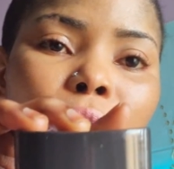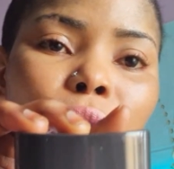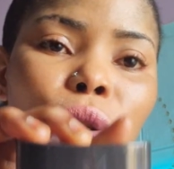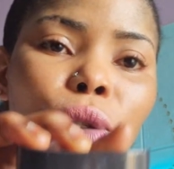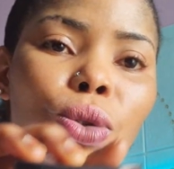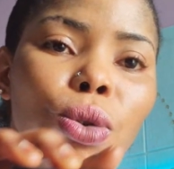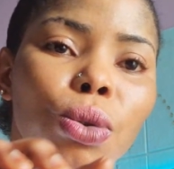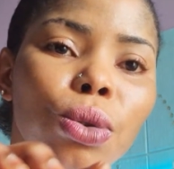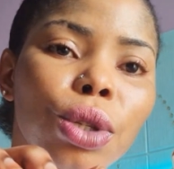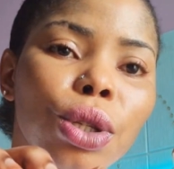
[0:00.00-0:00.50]

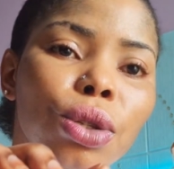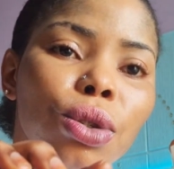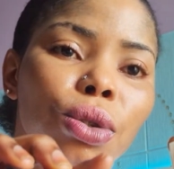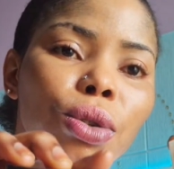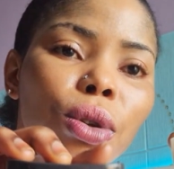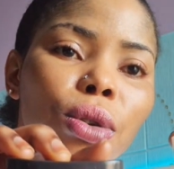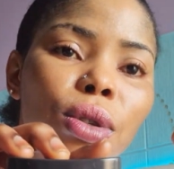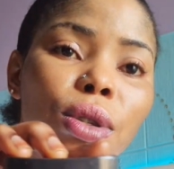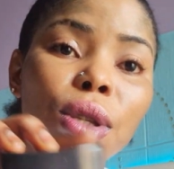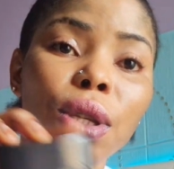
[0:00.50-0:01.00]
So the
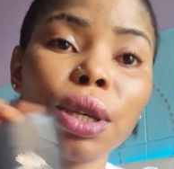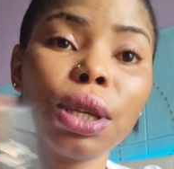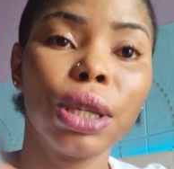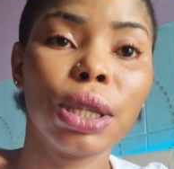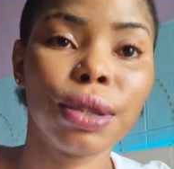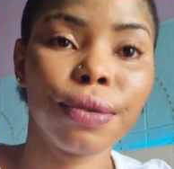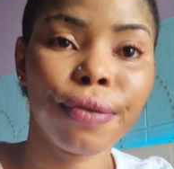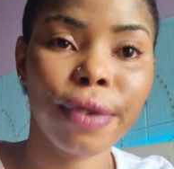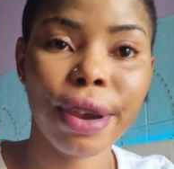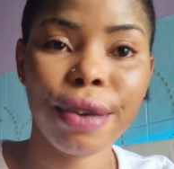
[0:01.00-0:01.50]
Sunstick is
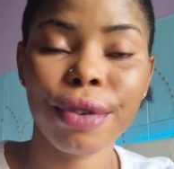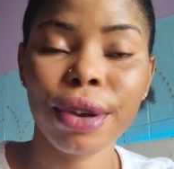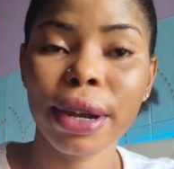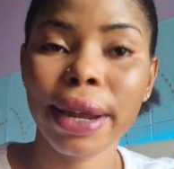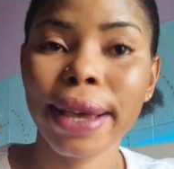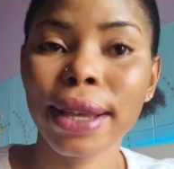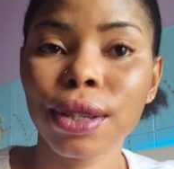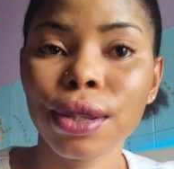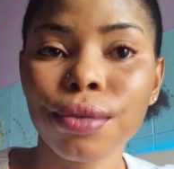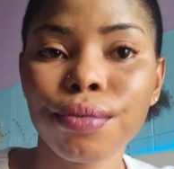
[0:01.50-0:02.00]
very
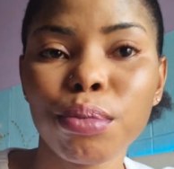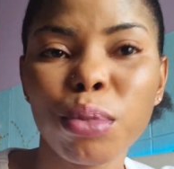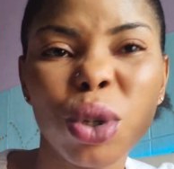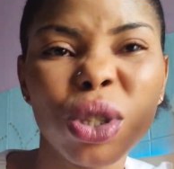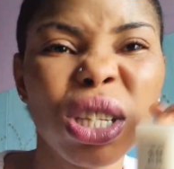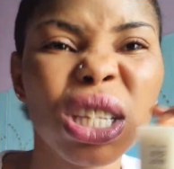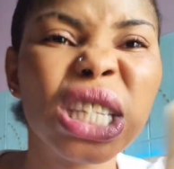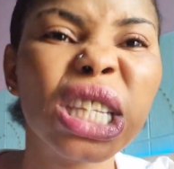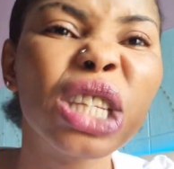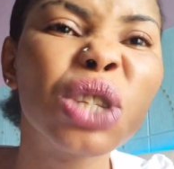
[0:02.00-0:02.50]
nice, but
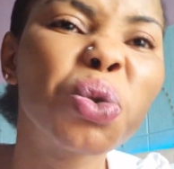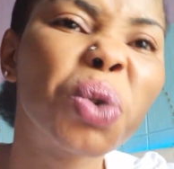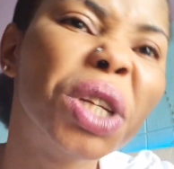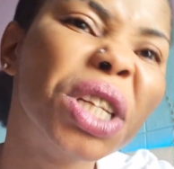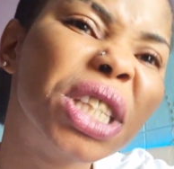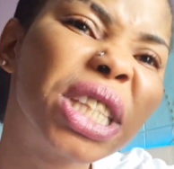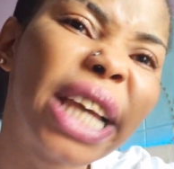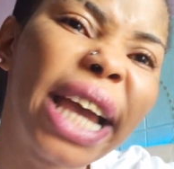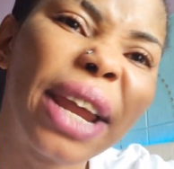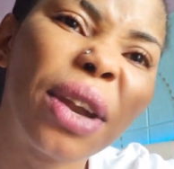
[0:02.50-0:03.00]
this one
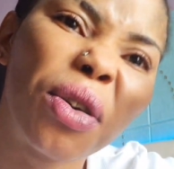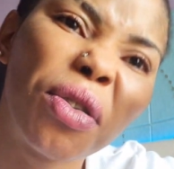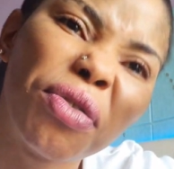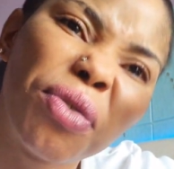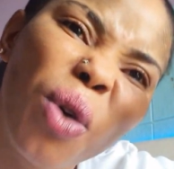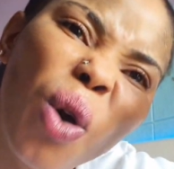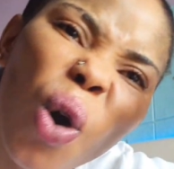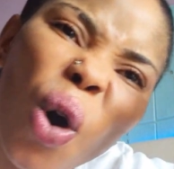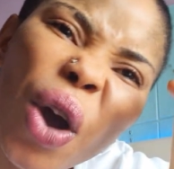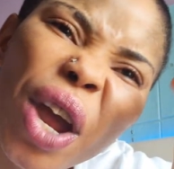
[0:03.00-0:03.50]
is kind of
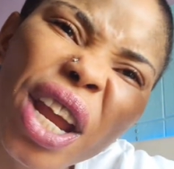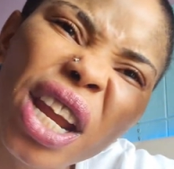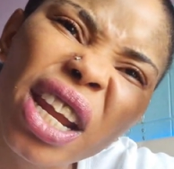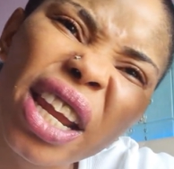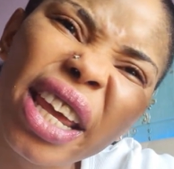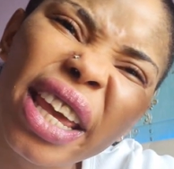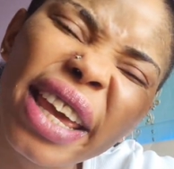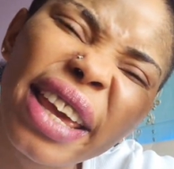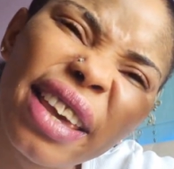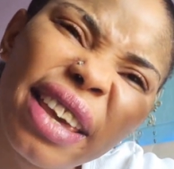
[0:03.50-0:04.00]

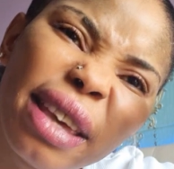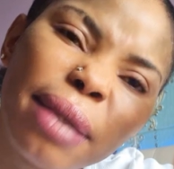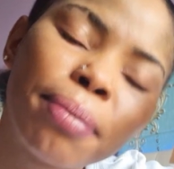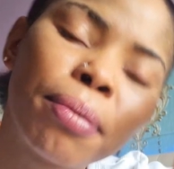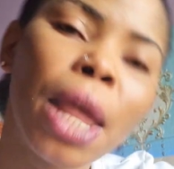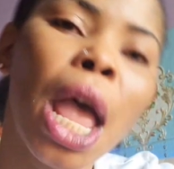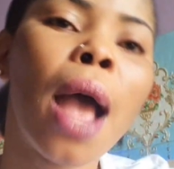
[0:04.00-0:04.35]
oily.